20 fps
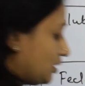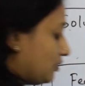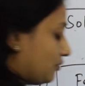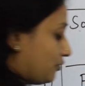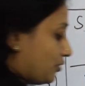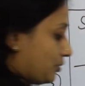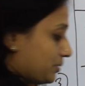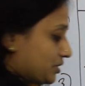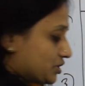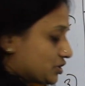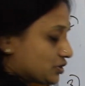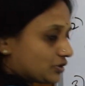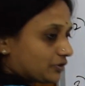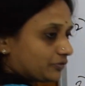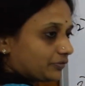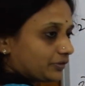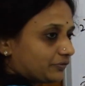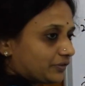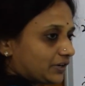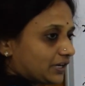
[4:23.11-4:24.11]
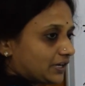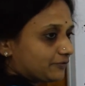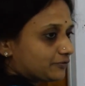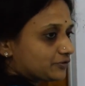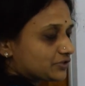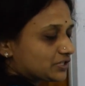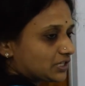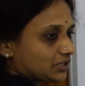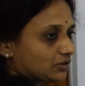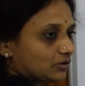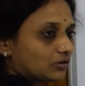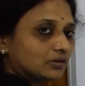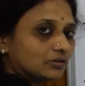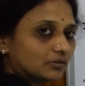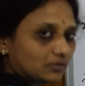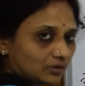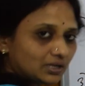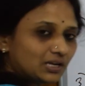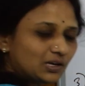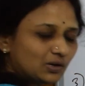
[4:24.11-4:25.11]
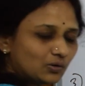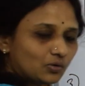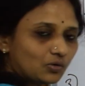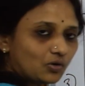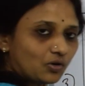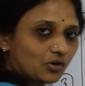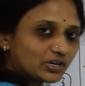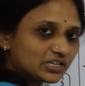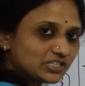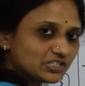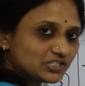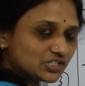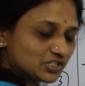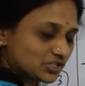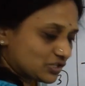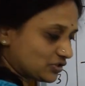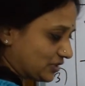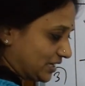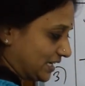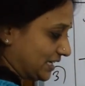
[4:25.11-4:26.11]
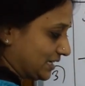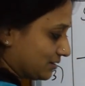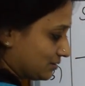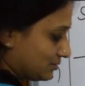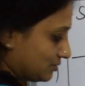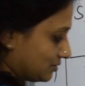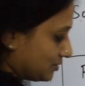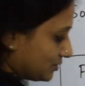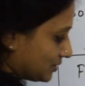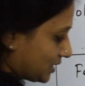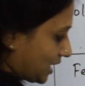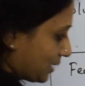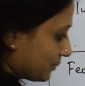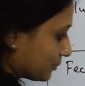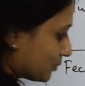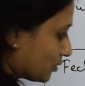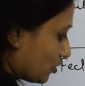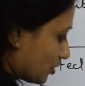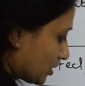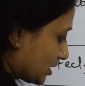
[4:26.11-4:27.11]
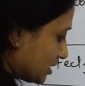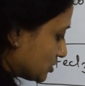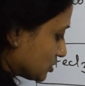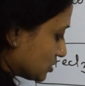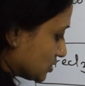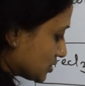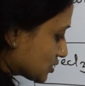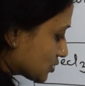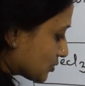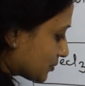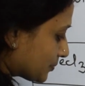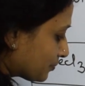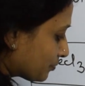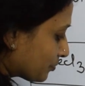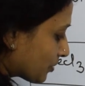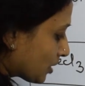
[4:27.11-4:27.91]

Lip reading: formation of, if I have to say, yellow, orangish red type, orange also,